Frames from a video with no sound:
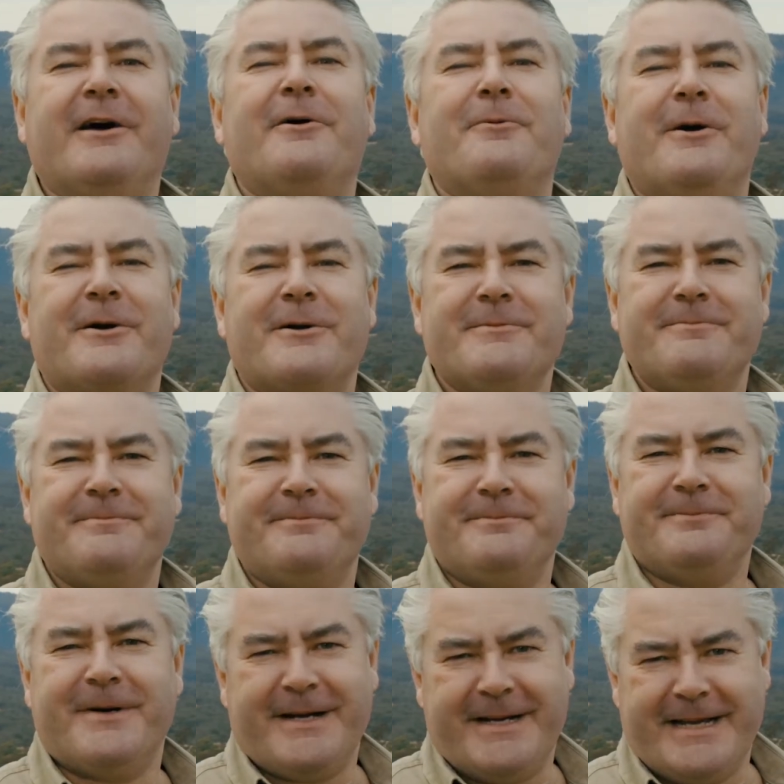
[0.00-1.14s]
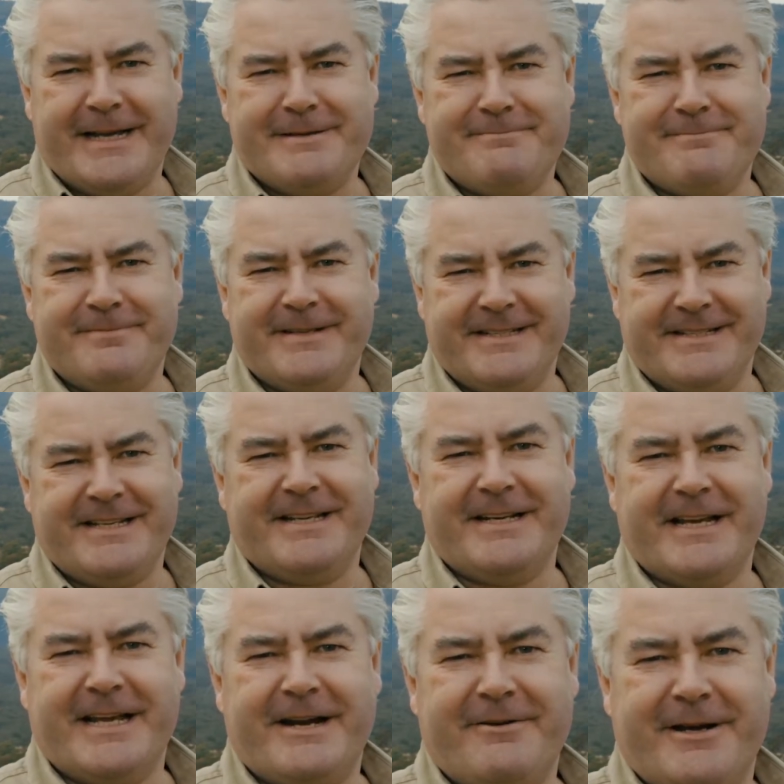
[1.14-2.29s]
and welcome. My name is Ian
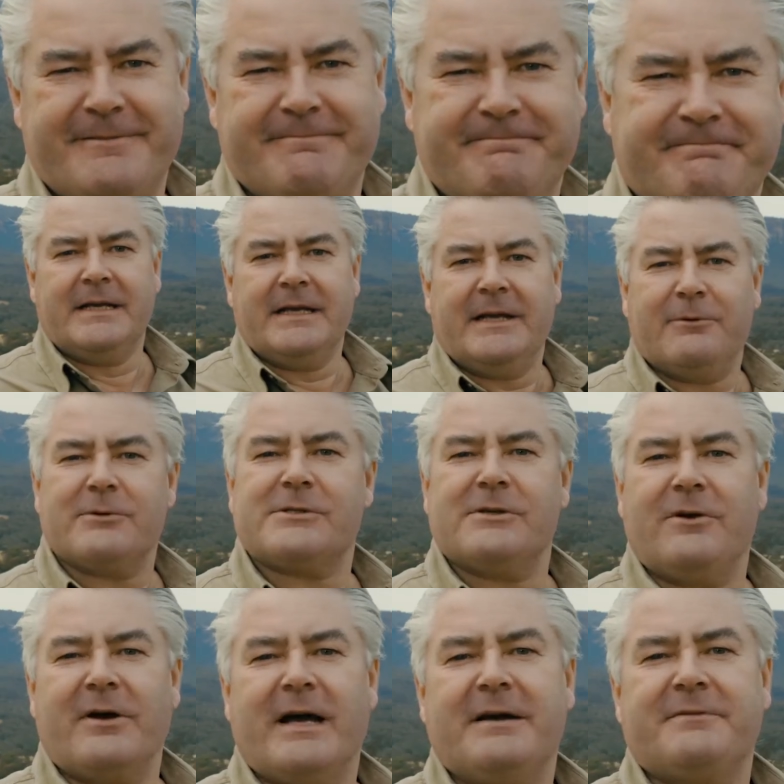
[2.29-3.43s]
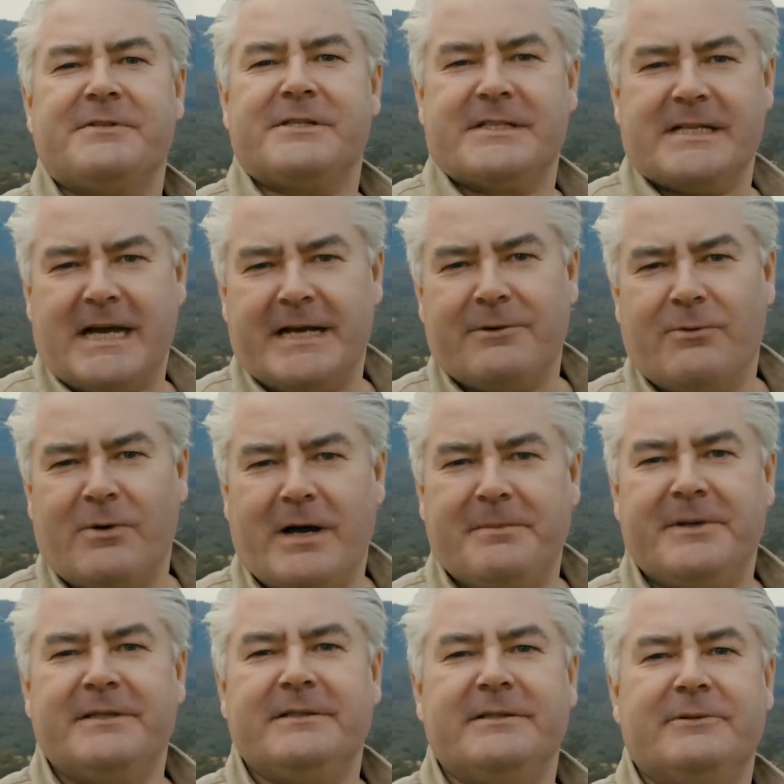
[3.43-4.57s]
Lowry. It wasn't long after starting
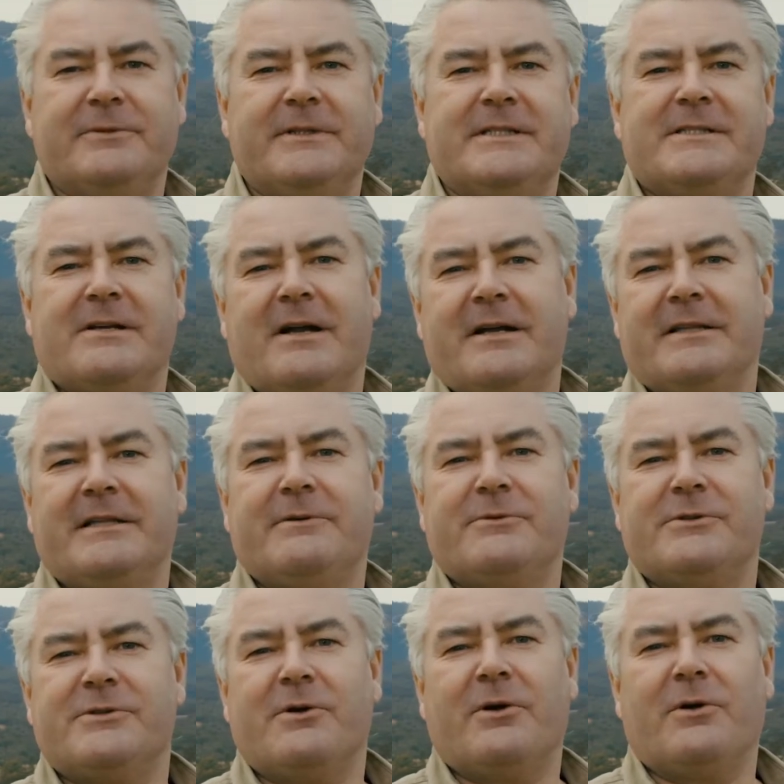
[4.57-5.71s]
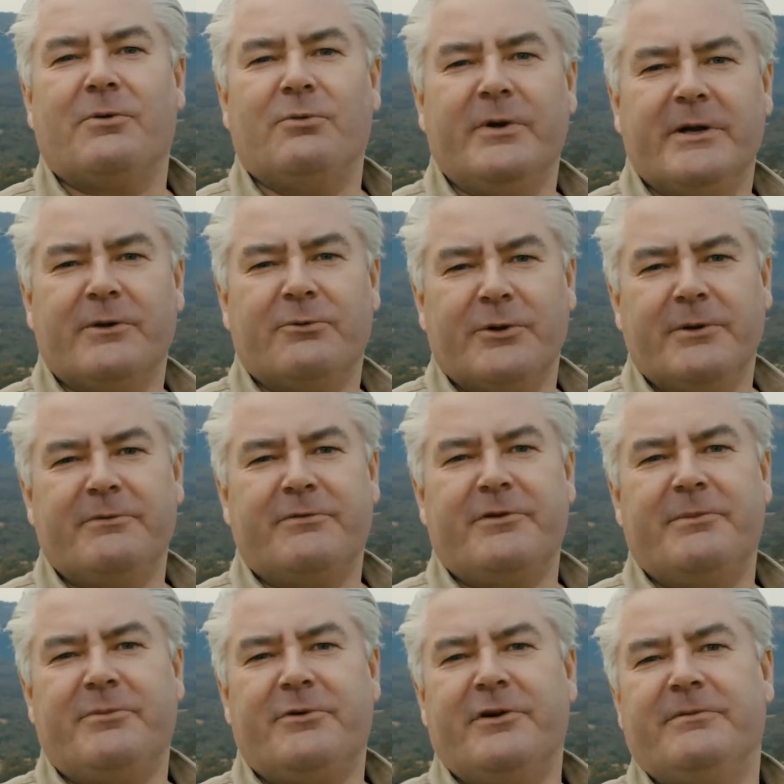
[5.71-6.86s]
Wireman that we decided there was real room for
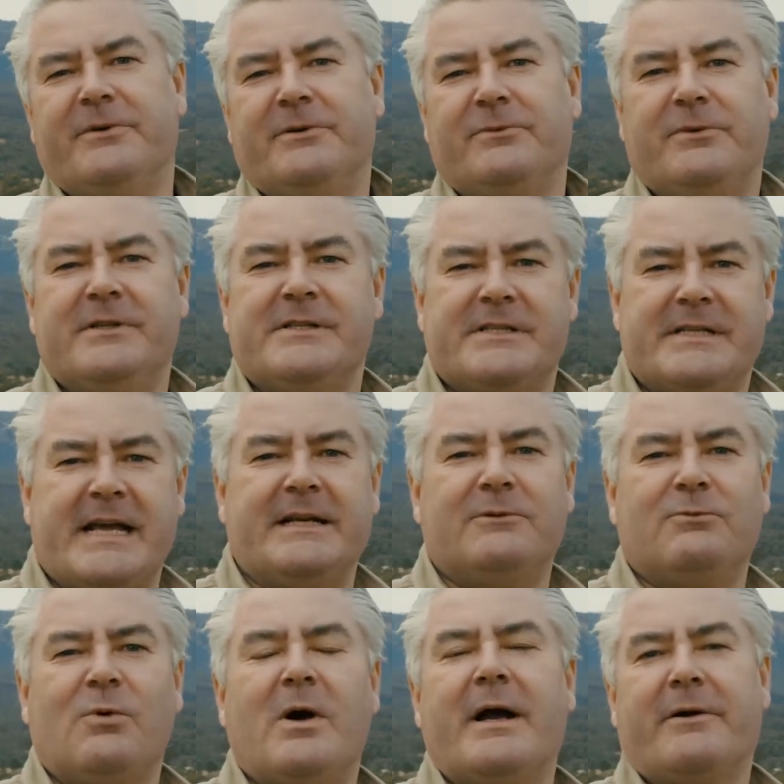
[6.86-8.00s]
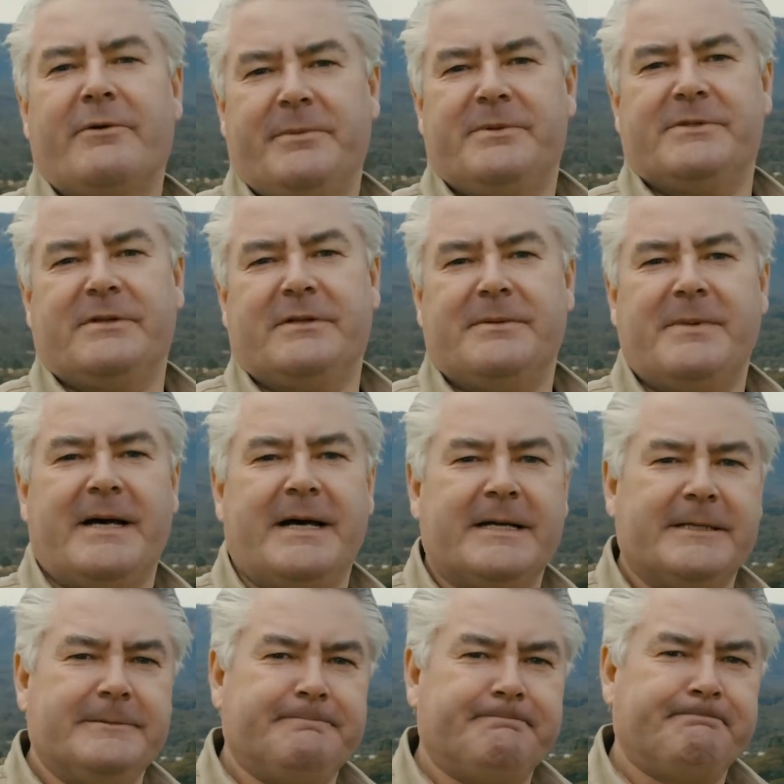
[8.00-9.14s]
improvement with the standard wire grippers on the
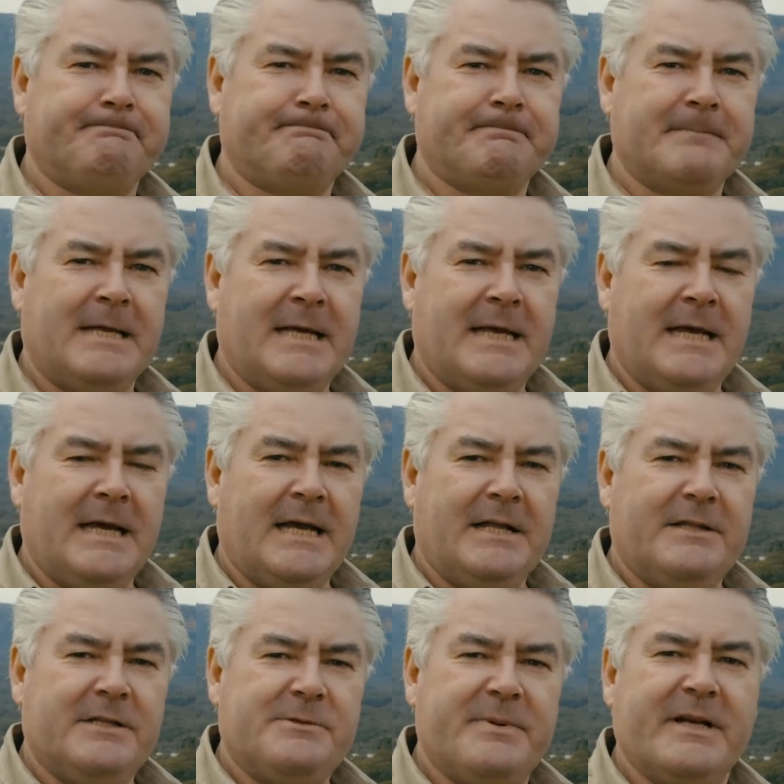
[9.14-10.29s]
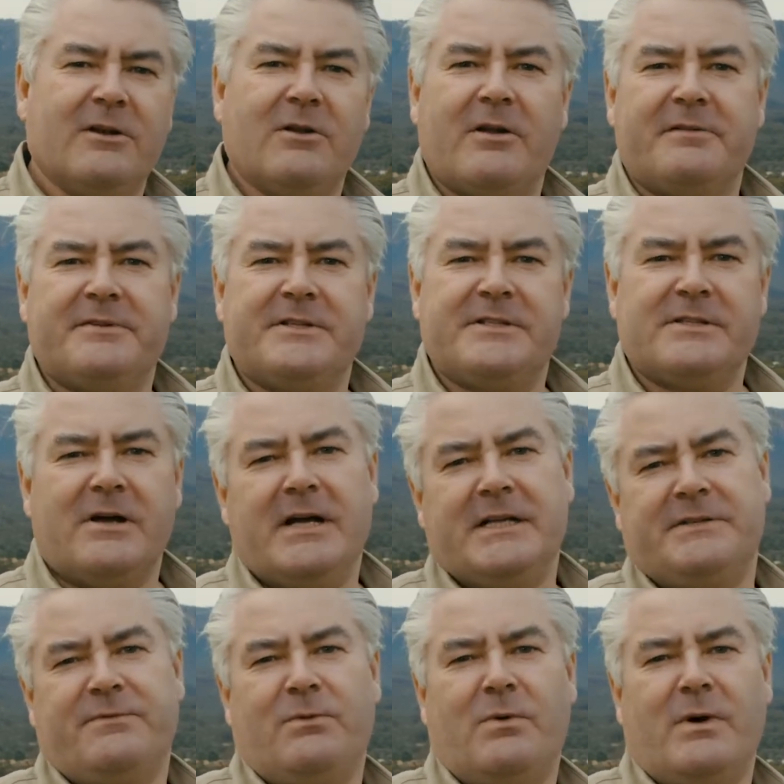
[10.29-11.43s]
market. There's been a lot of designs
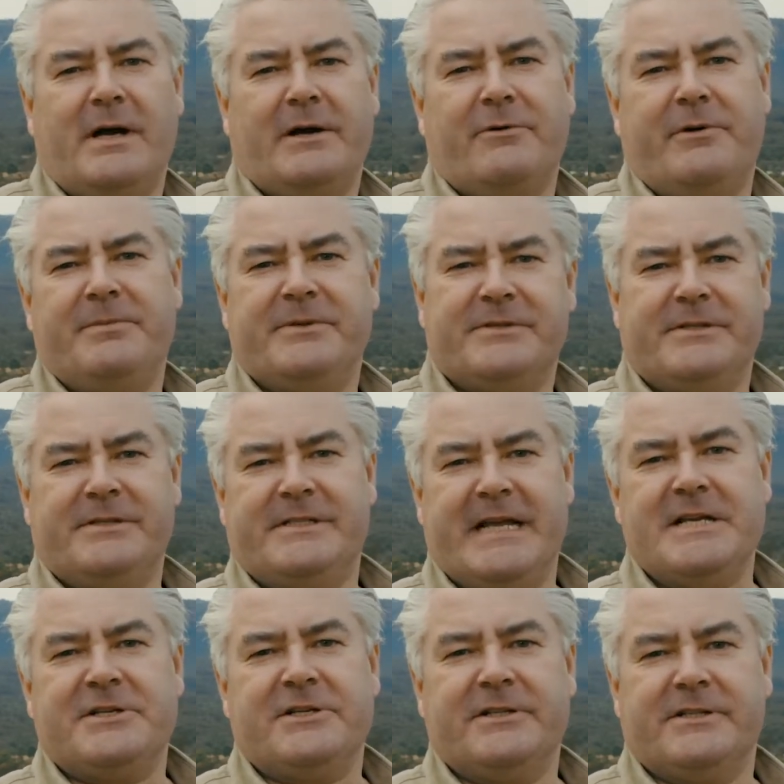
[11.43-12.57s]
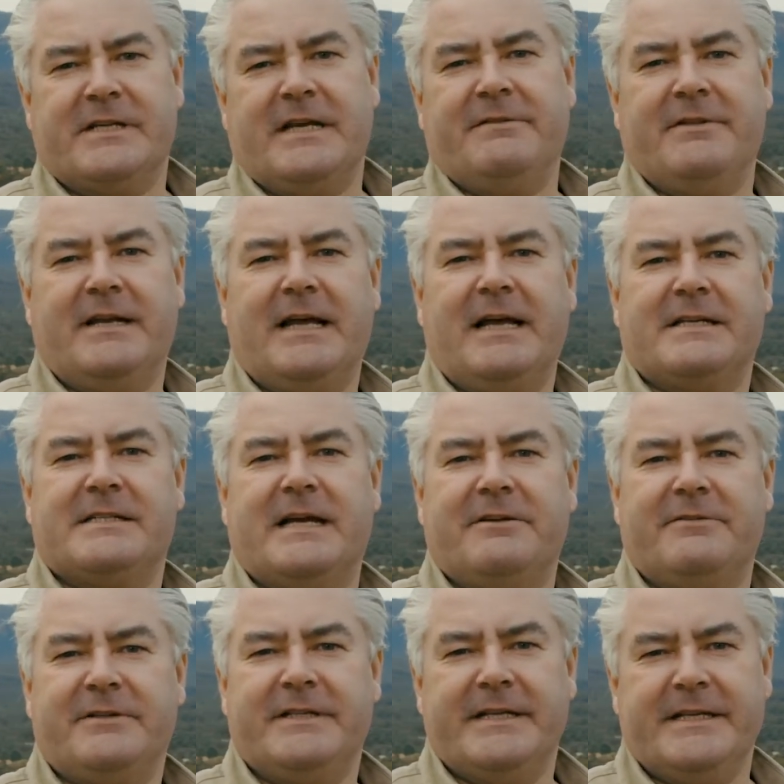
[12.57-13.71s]
for wire grippers and tensioners over the last
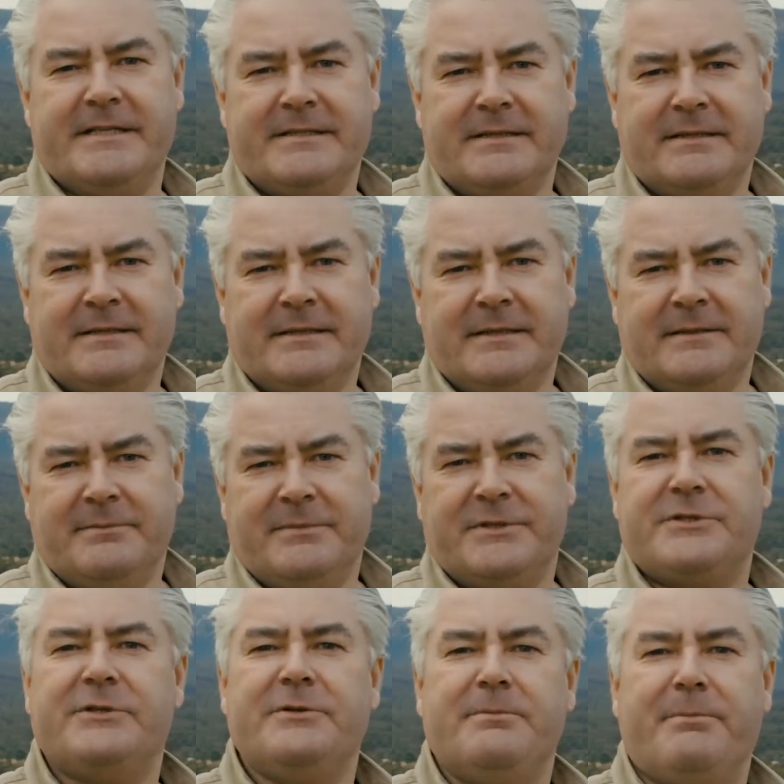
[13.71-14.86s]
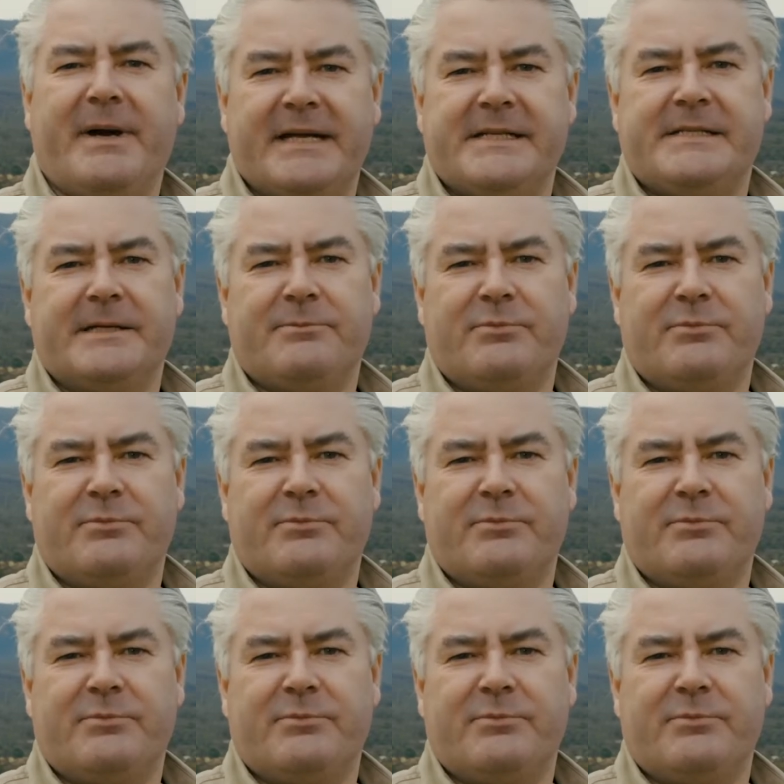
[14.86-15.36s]
100 years, but two basic